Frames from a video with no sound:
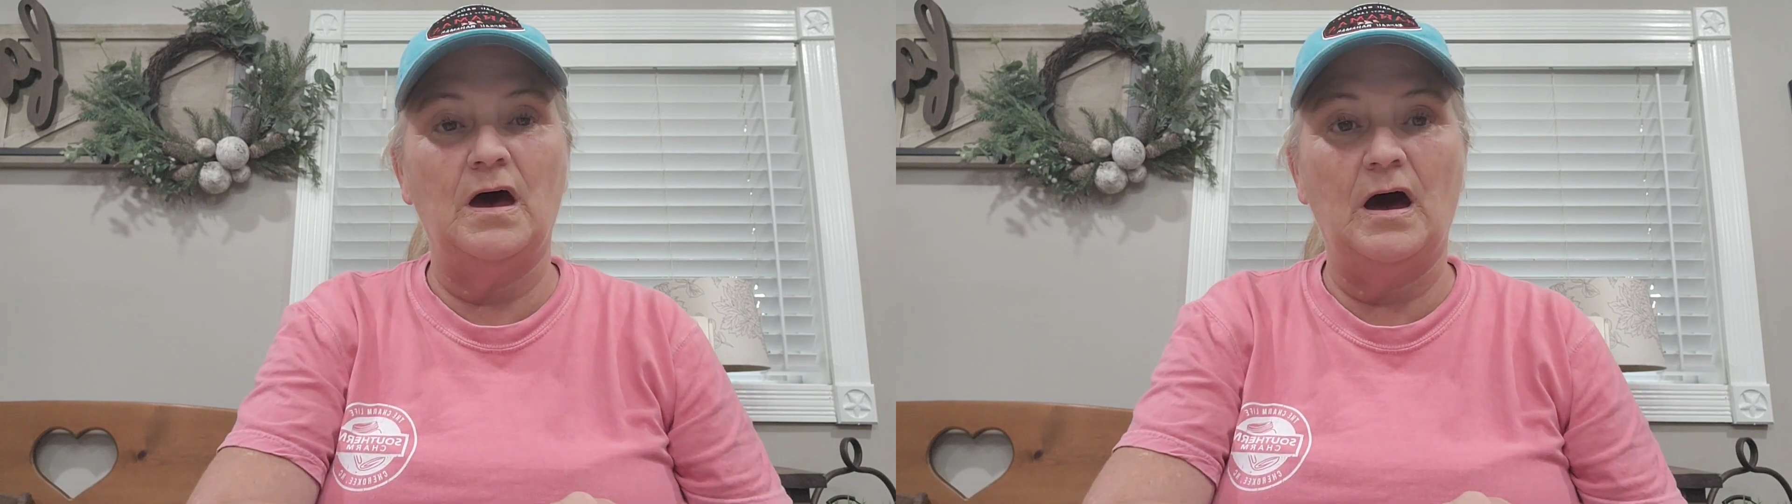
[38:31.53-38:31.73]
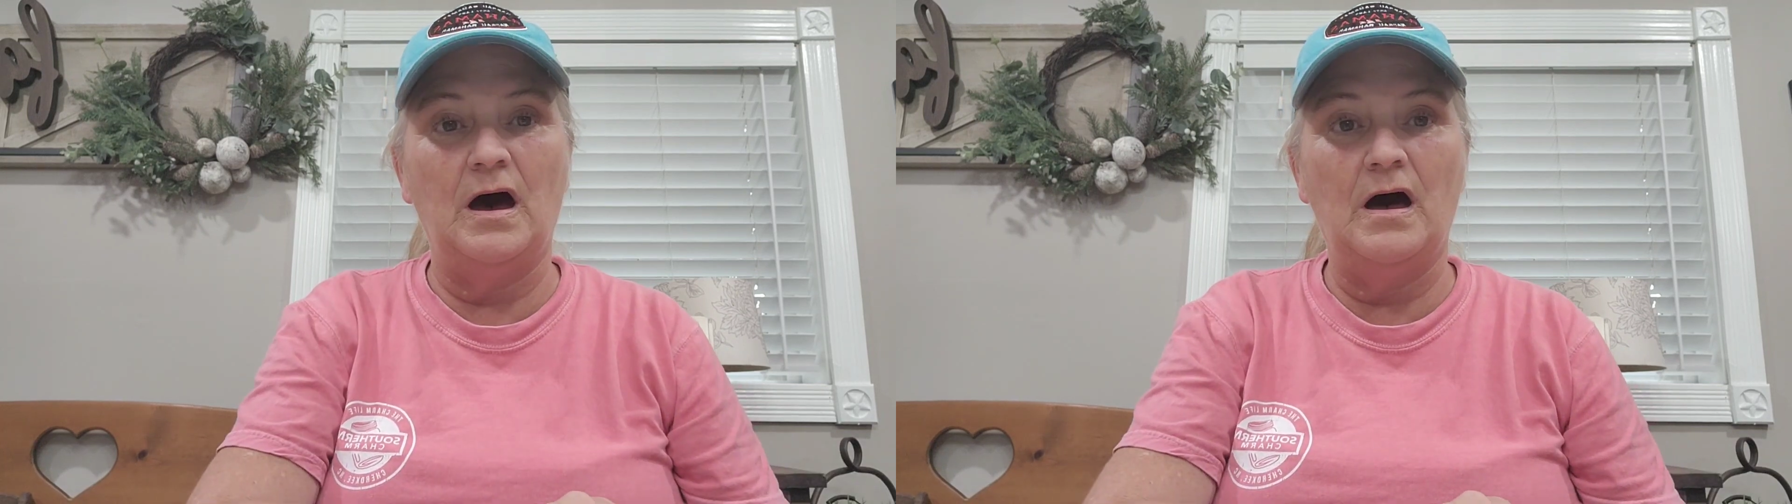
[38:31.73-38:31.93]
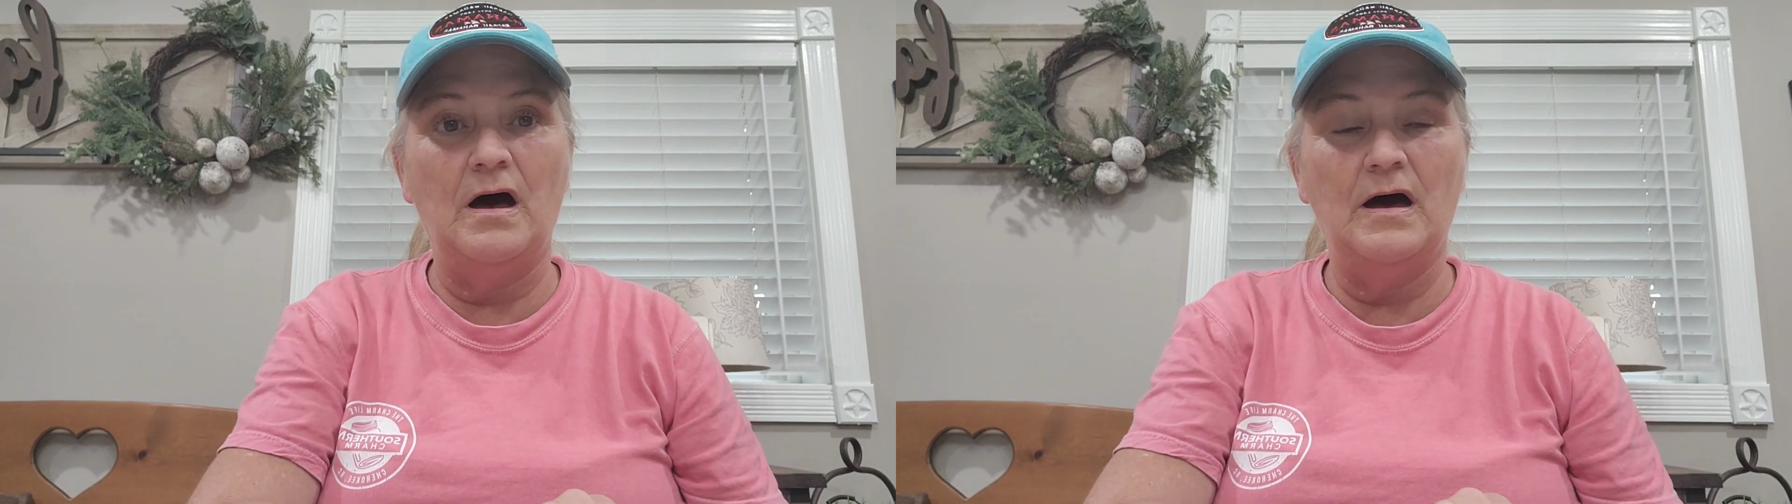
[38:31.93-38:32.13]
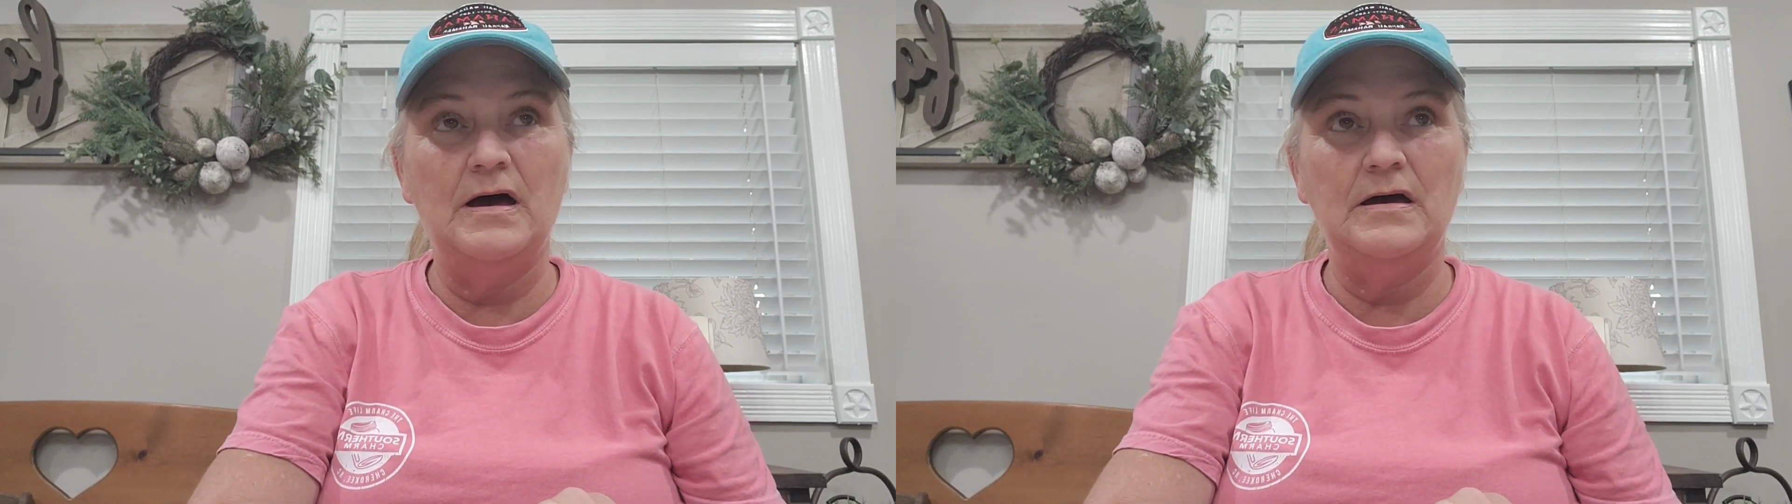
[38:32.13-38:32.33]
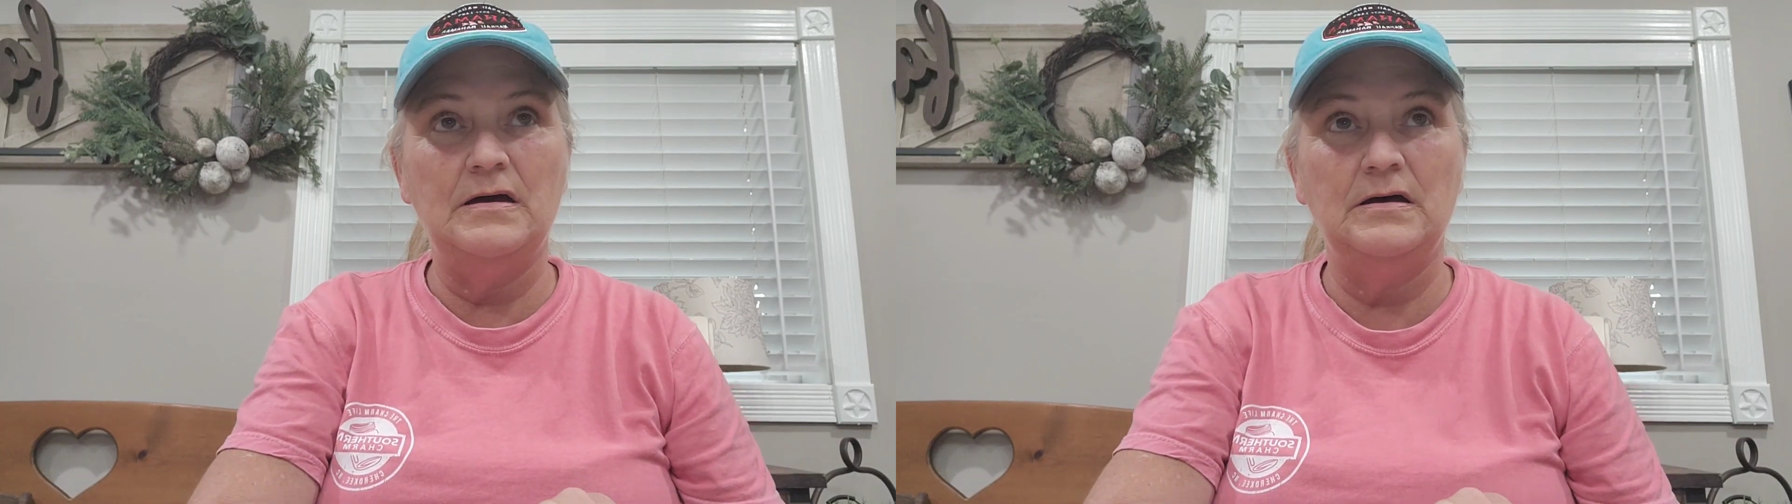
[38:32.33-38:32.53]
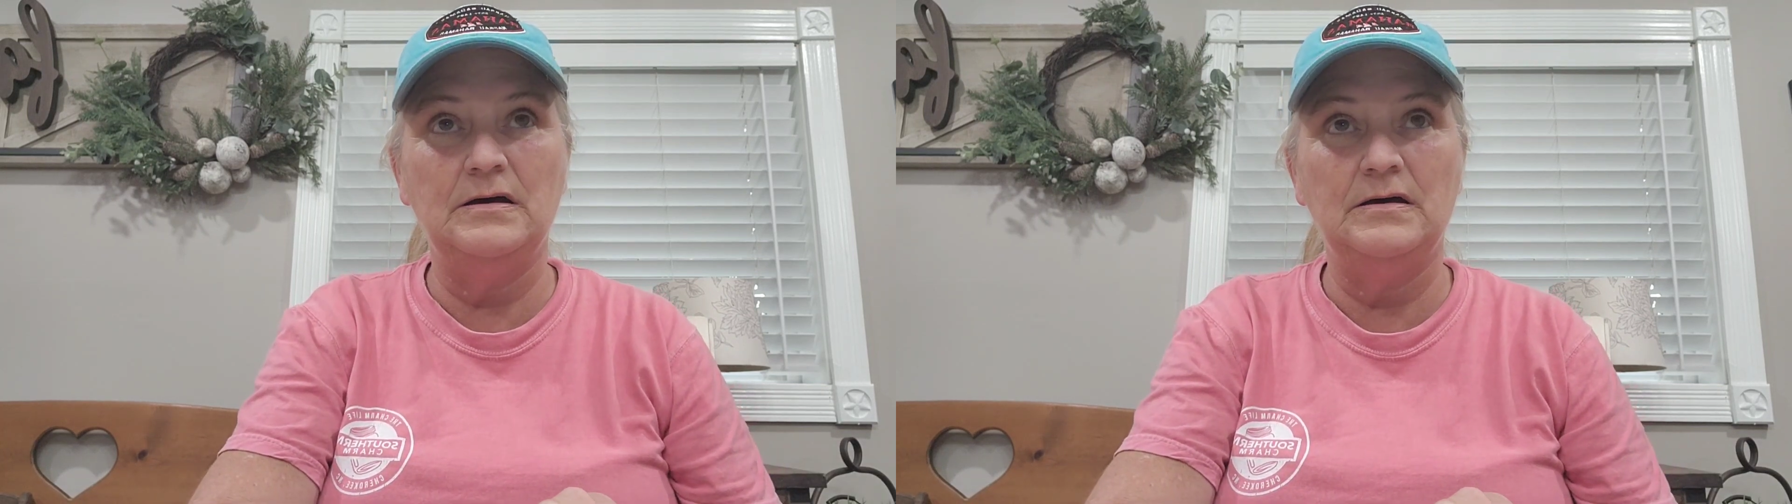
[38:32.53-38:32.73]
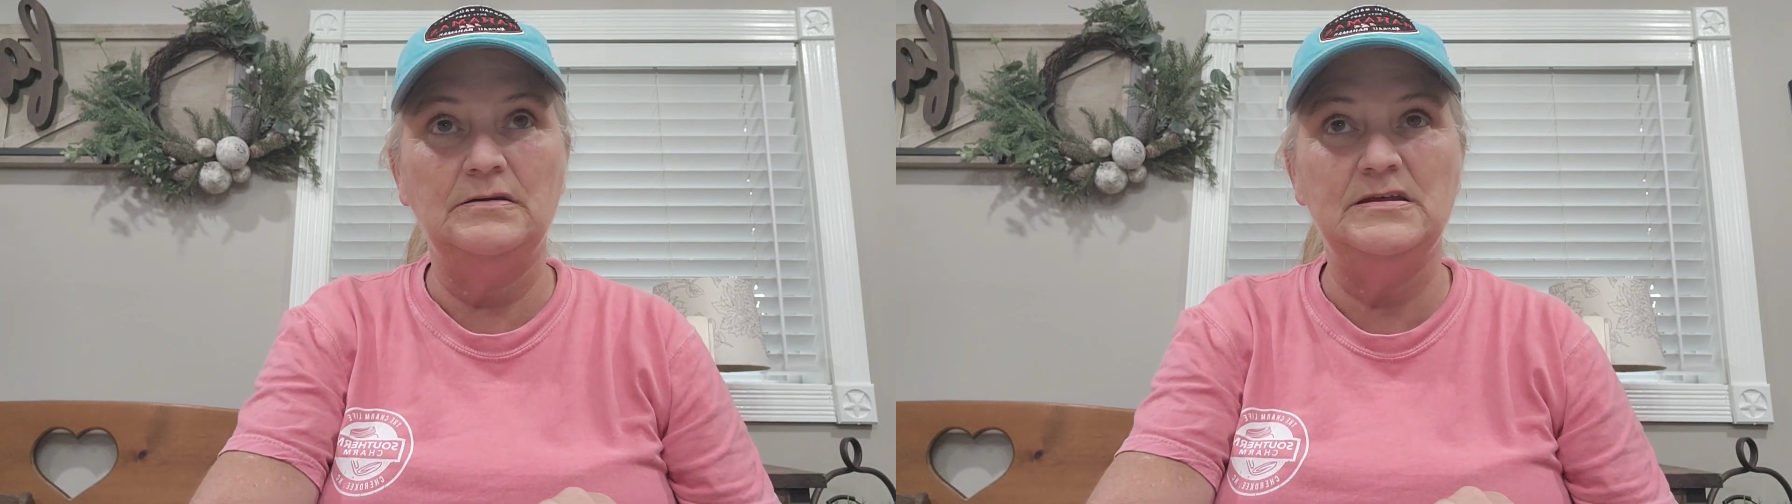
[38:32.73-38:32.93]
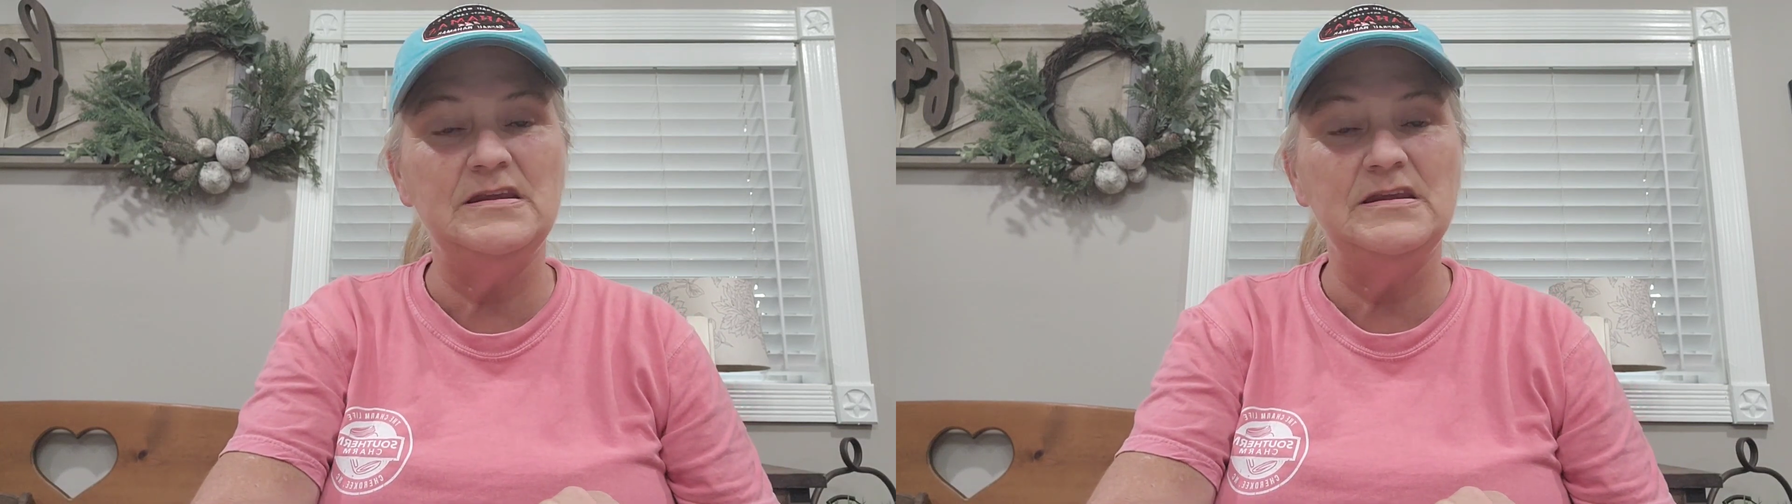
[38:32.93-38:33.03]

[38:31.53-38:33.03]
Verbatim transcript: I did